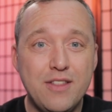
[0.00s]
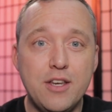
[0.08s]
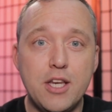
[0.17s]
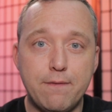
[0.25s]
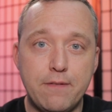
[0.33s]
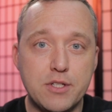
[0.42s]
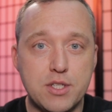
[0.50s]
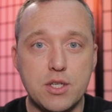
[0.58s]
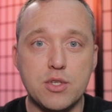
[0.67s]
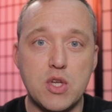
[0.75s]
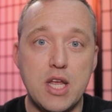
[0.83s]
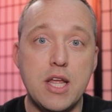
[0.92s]
the
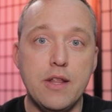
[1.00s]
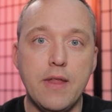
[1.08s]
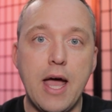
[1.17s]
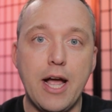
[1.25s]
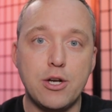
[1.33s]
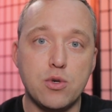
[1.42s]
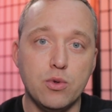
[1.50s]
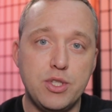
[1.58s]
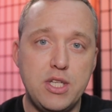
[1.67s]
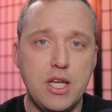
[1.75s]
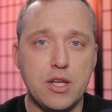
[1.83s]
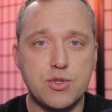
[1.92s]
differences in the actual
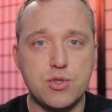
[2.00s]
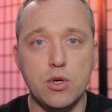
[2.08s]
disk.